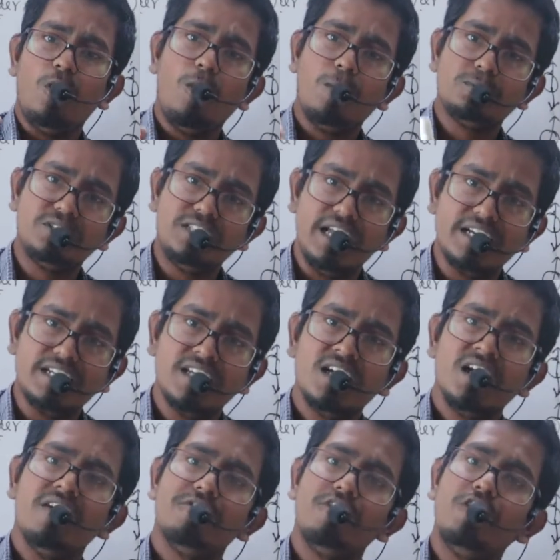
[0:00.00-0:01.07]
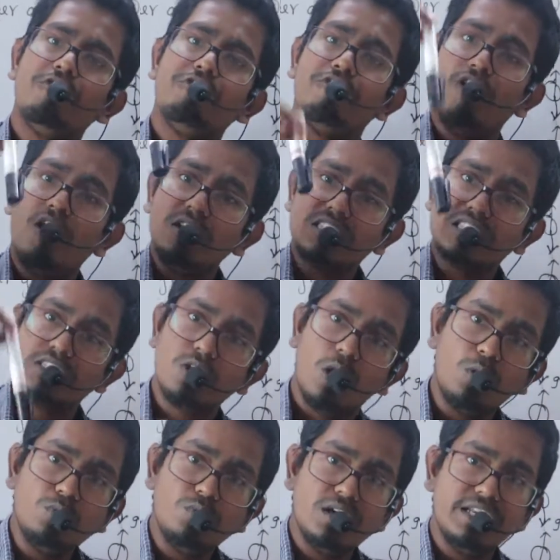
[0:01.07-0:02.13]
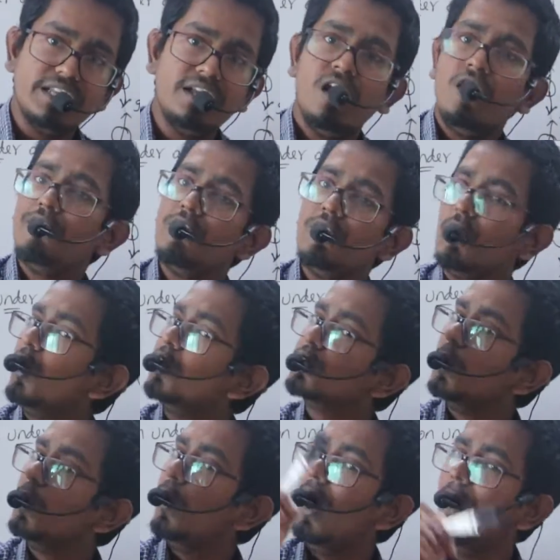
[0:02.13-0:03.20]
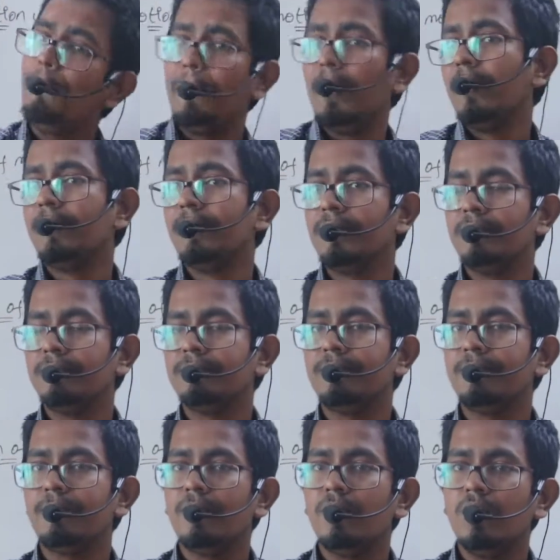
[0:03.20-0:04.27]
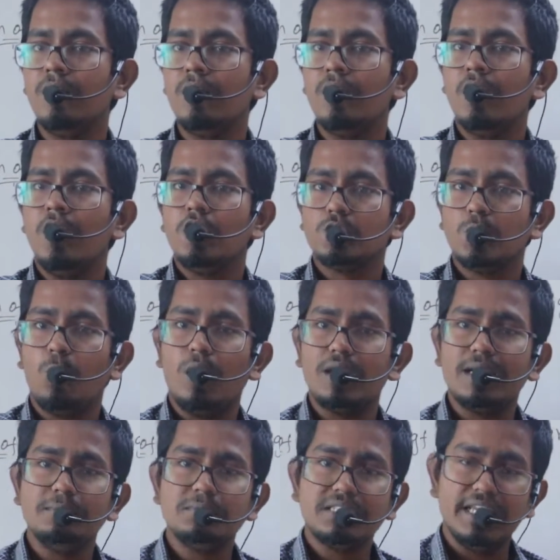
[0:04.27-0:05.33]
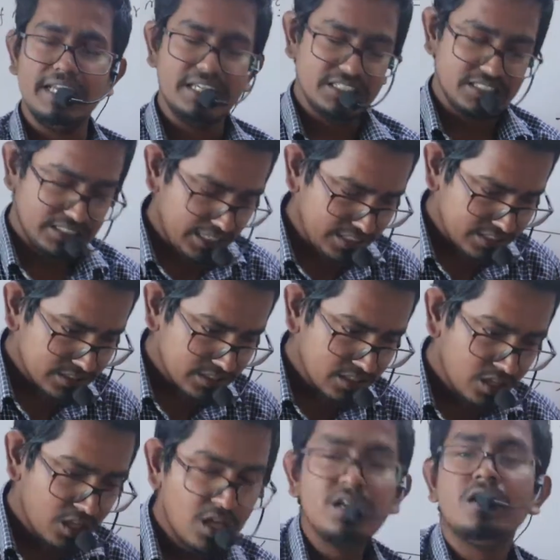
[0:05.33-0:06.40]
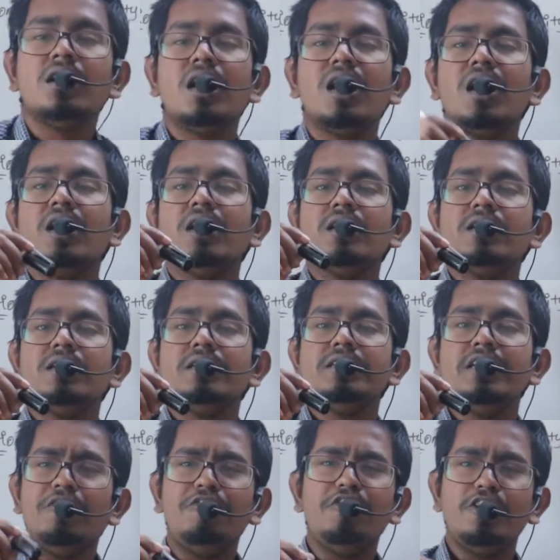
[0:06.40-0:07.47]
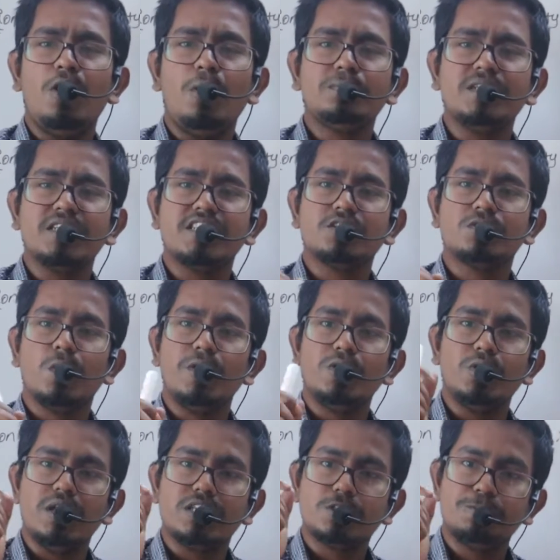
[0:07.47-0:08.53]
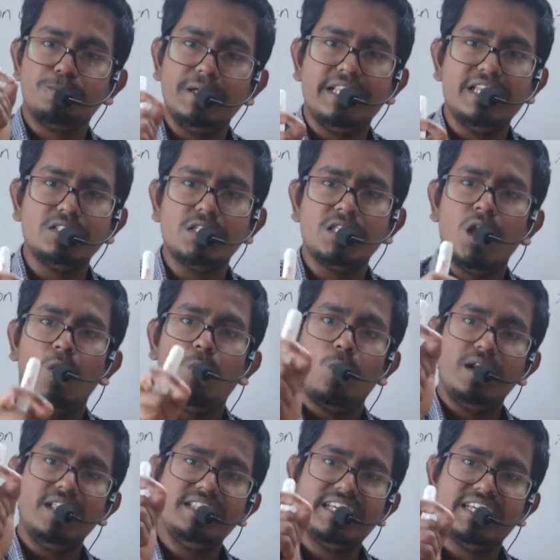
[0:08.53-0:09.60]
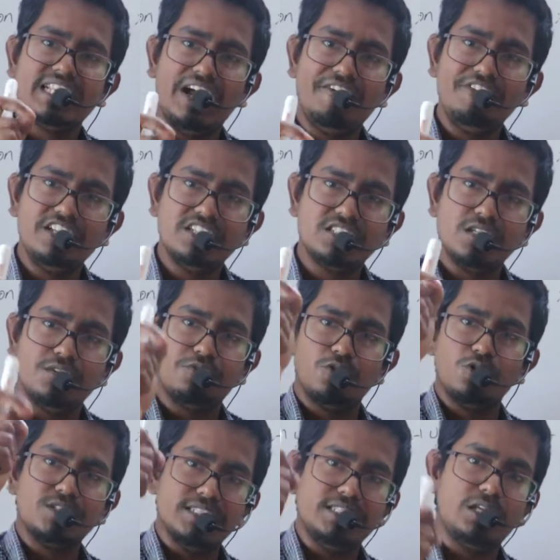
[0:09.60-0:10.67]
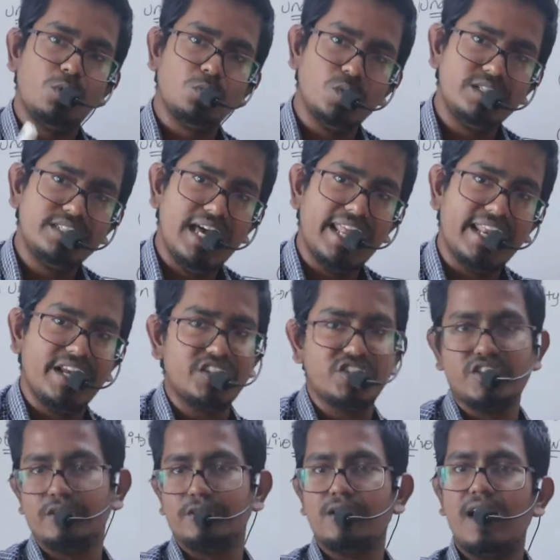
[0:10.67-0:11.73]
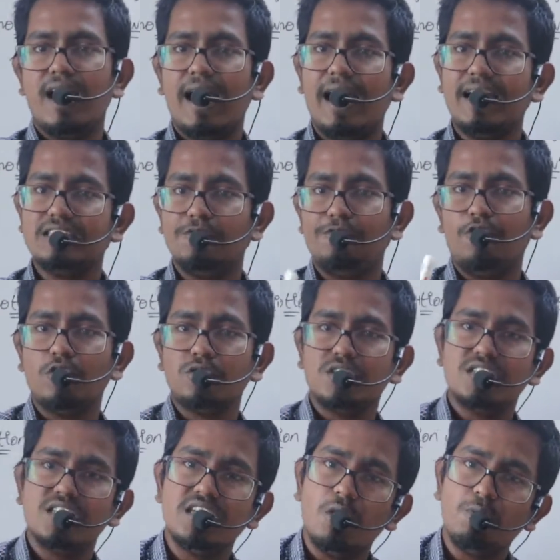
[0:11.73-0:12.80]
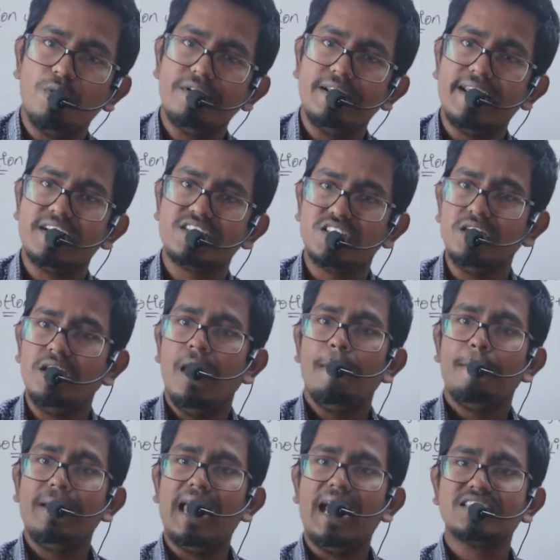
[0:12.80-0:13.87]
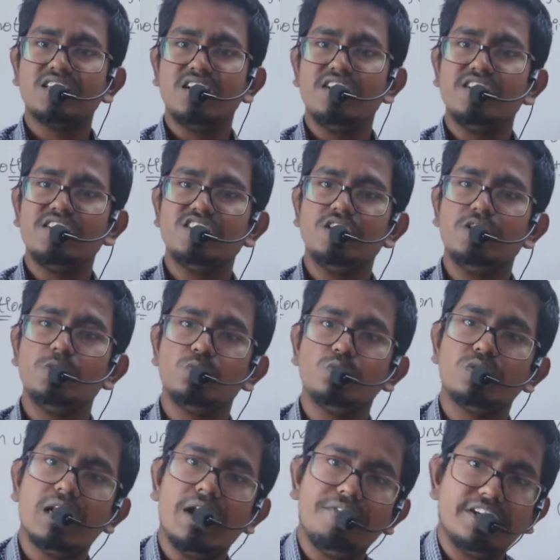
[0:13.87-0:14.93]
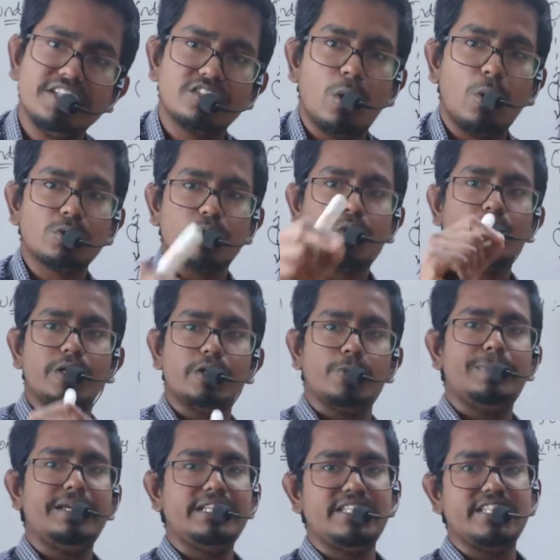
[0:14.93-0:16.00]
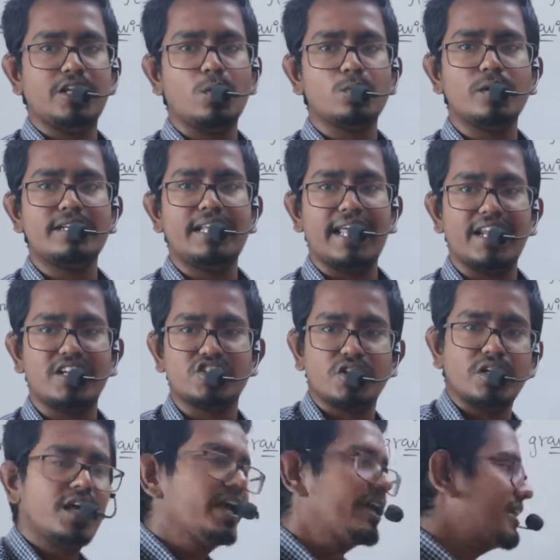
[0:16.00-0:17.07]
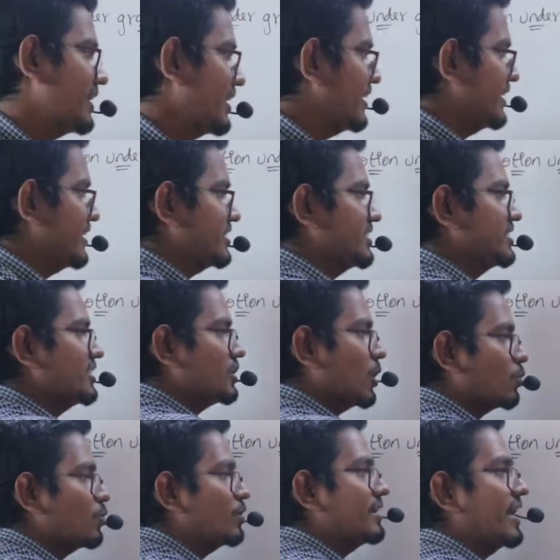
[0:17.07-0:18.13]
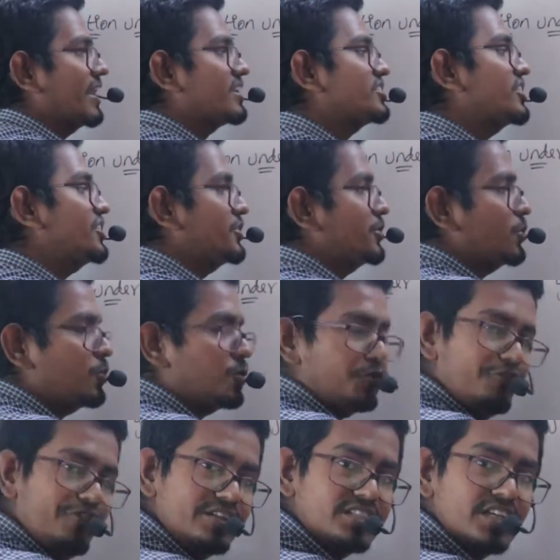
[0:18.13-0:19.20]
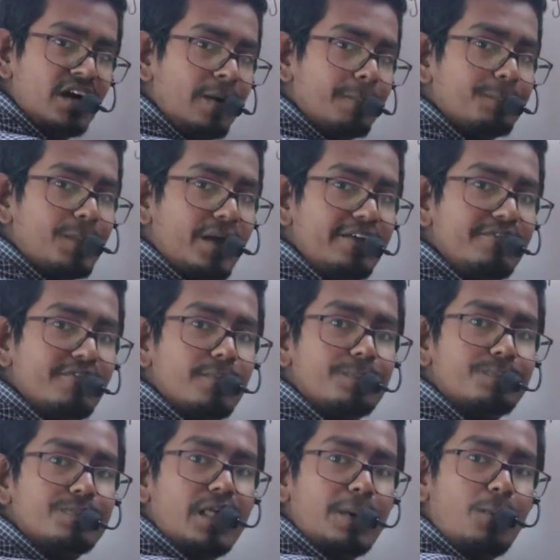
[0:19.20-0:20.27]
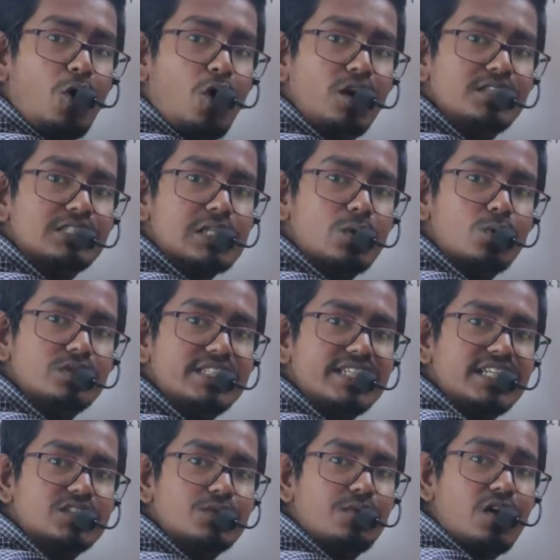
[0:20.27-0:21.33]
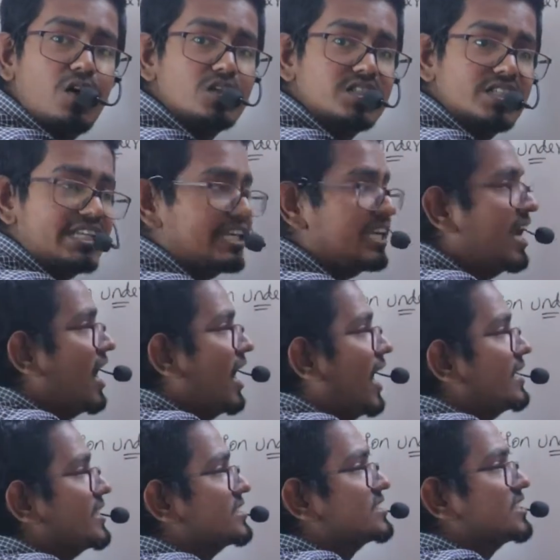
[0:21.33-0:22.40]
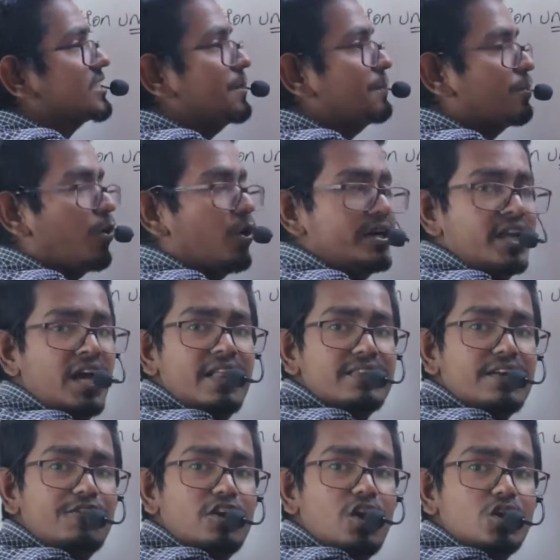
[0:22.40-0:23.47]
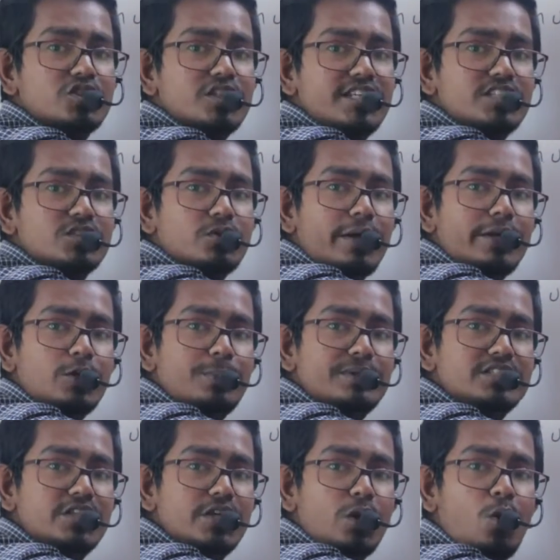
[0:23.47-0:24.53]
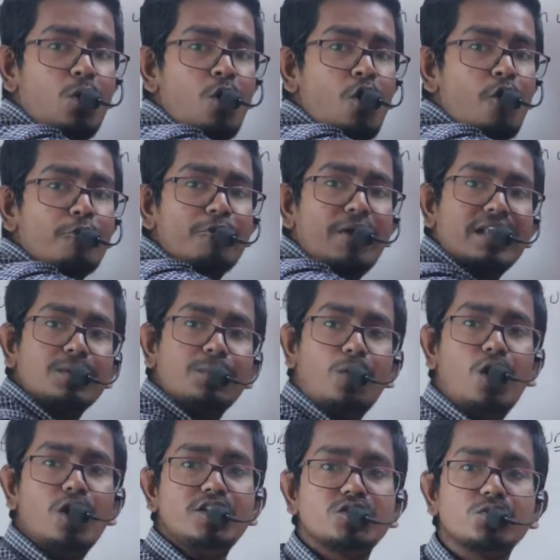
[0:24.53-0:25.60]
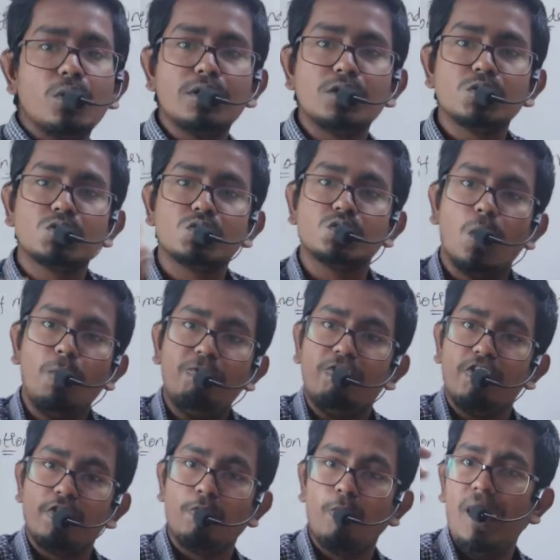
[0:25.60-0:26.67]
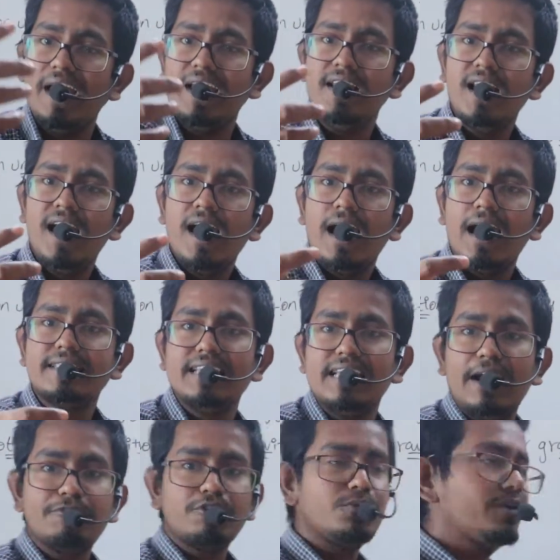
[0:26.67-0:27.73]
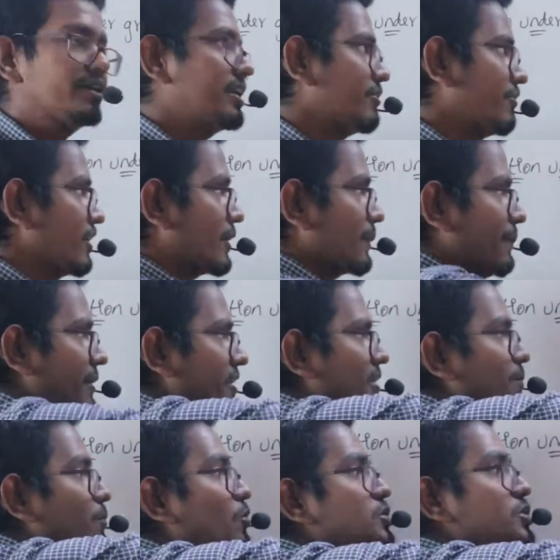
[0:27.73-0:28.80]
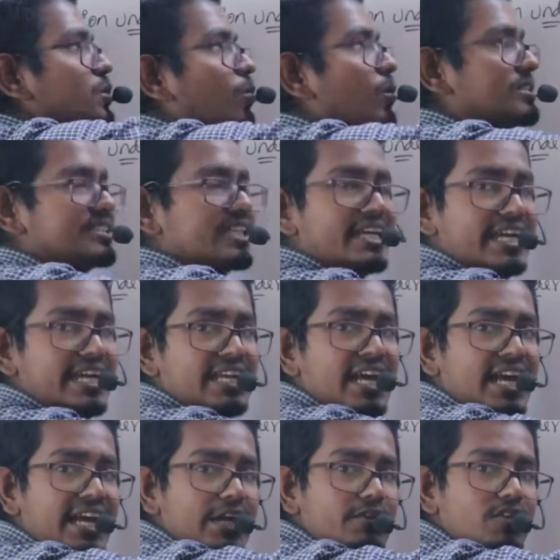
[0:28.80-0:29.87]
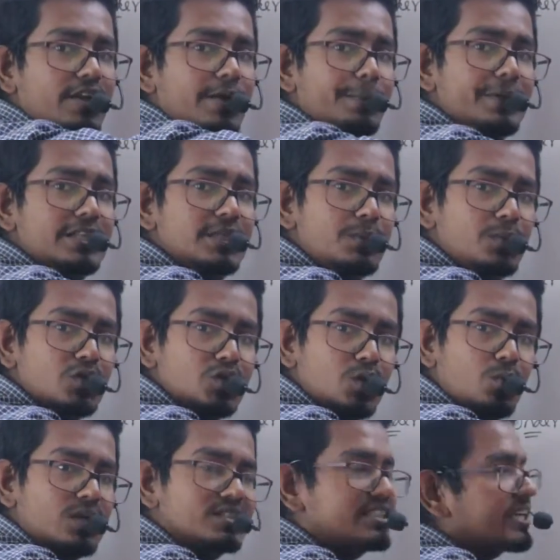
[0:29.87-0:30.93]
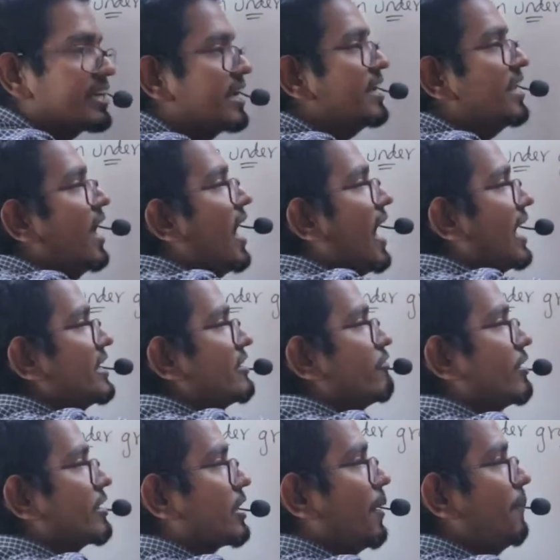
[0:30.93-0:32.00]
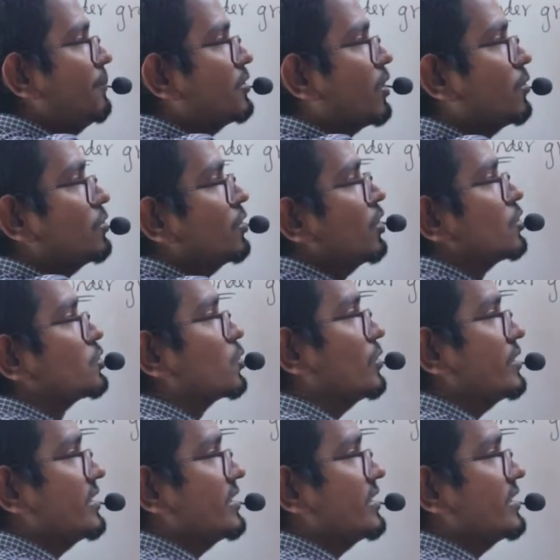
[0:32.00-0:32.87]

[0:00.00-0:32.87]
object will falls down only, will not go up. So what I am saying is that every object is going to experience only the gravitational force in downward direction. As the force is in downward direction, my acceleration due to gravity is also going to be in the downward direction. Here it is in the downward direction, due to which the ball is losing its velocity, and at certain point the velocity is going to be 0, where the ball is going to stop for a while, and then afterward it will repeat the motion once again, and it will come down. So